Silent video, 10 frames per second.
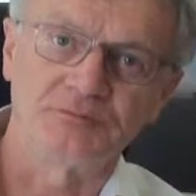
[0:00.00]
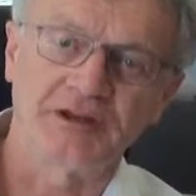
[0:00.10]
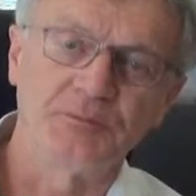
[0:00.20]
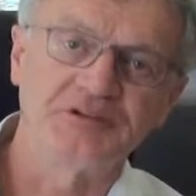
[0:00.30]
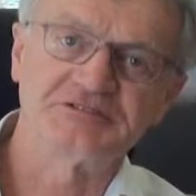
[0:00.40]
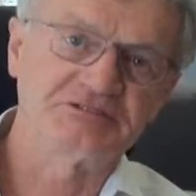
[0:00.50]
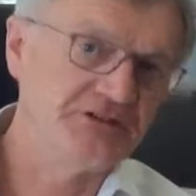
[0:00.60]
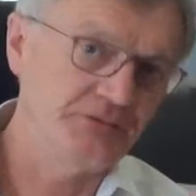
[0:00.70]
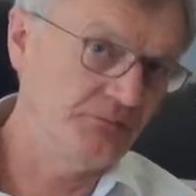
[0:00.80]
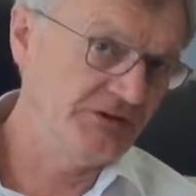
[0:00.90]
That means
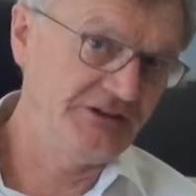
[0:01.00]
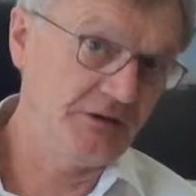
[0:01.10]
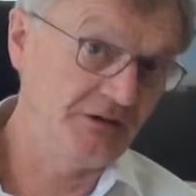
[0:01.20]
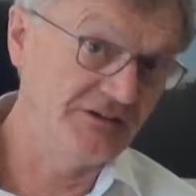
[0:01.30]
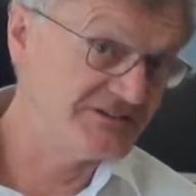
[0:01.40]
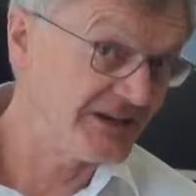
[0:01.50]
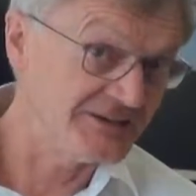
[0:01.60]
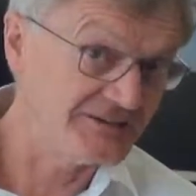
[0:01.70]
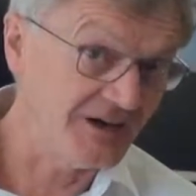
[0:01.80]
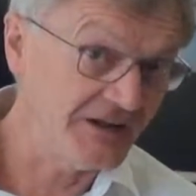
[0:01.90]
if we take an
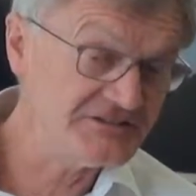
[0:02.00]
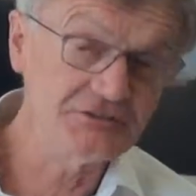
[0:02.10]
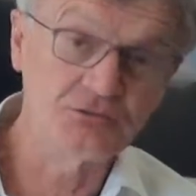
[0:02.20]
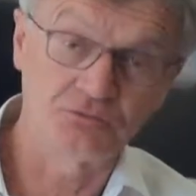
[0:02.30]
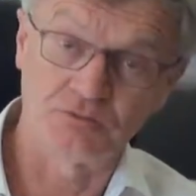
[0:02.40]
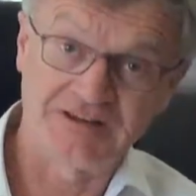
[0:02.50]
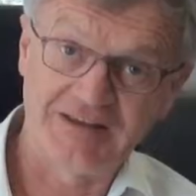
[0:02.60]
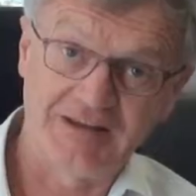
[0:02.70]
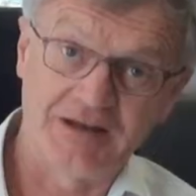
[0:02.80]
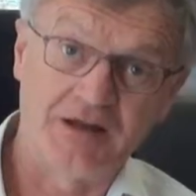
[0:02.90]
insecticide to
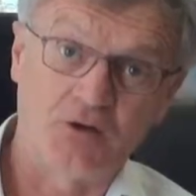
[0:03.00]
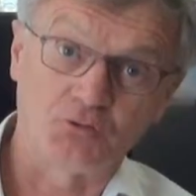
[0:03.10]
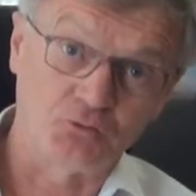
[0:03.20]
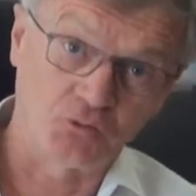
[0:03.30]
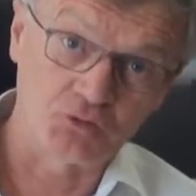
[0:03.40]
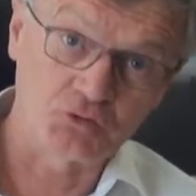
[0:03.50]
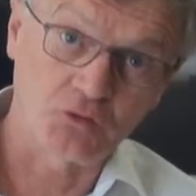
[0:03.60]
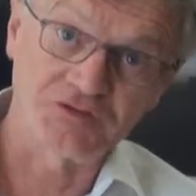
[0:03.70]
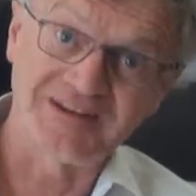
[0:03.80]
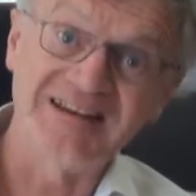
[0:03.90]
kill or to
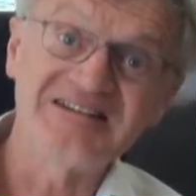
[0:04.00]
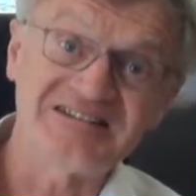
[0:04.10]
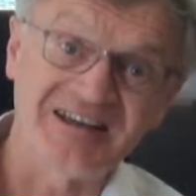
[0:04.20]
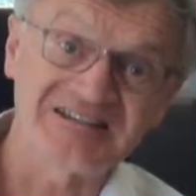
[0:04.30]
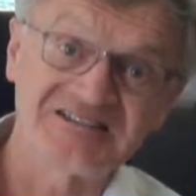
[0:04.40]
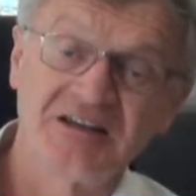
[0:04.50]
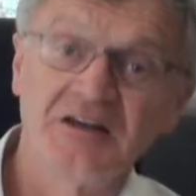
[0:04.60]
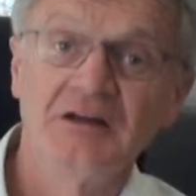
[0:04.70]
control the insects,